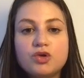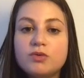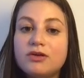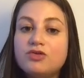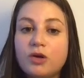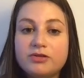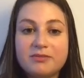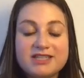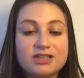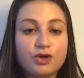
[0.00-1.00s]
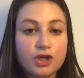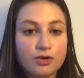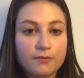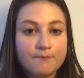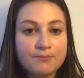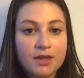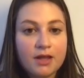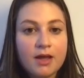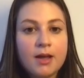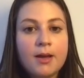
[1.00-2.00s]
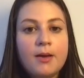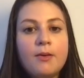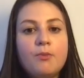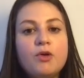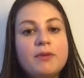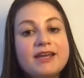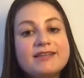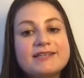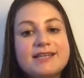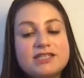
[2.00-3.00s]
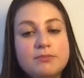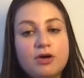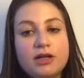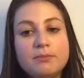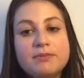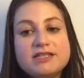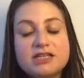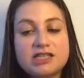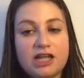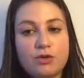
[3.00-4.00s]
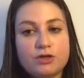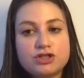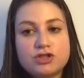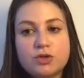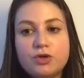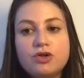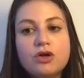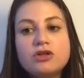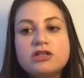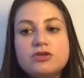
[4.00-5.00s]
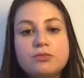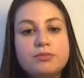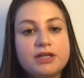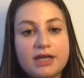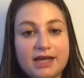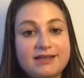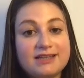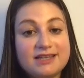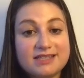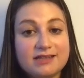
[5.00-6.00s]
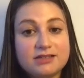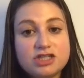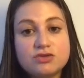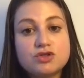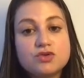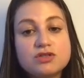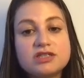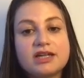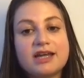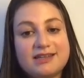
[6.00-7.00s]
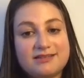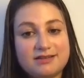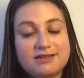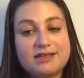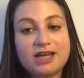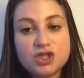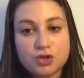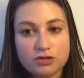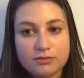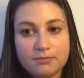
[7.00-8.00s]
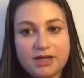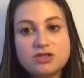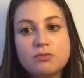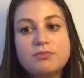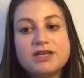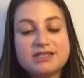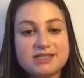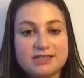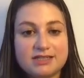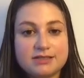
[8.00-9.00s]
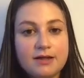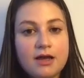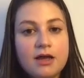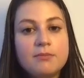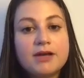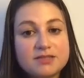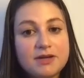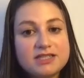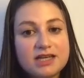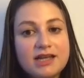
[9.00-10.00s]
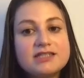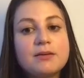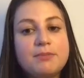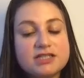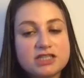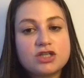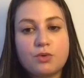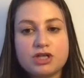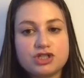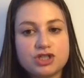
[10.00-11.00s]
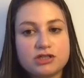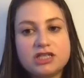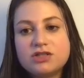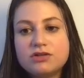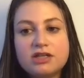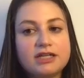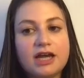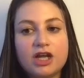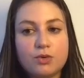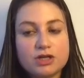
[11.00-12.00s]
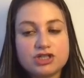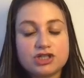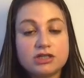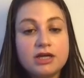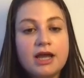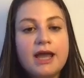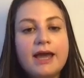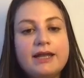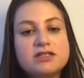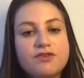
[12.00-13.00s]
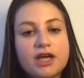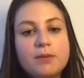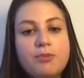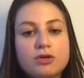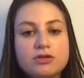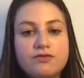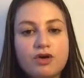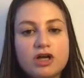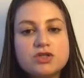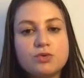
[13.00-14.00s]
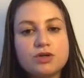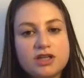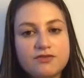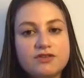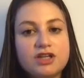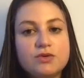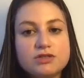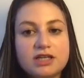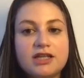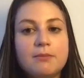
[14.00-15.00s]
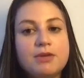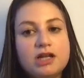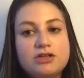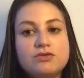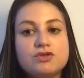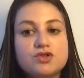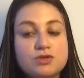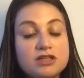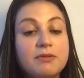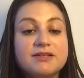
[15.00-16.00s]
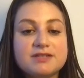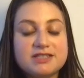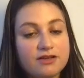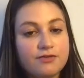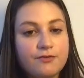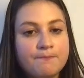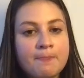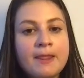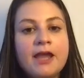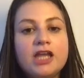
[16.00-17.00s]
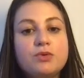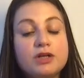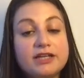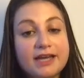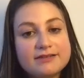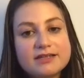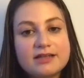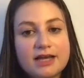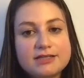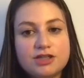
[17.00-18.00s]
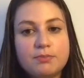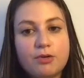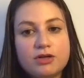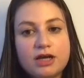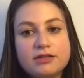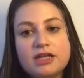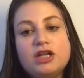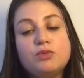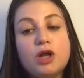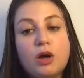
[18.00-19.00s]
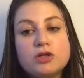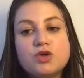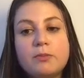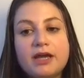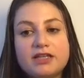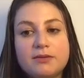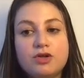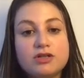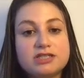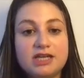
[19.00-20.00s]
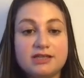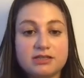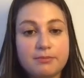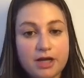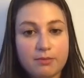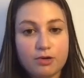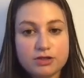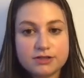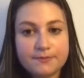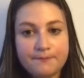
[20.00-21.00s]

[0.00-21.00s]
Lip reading: want to optimize on recall? We make it accessible in business language, so you don't need to be a data scientist to choose the right threshold based on business needs, because basically it's a business question, it's not an AI question, and it's very important for us to give the user the ability to choose it by himself. It will gain their trust in the product, and it will also make them not see it as a black box.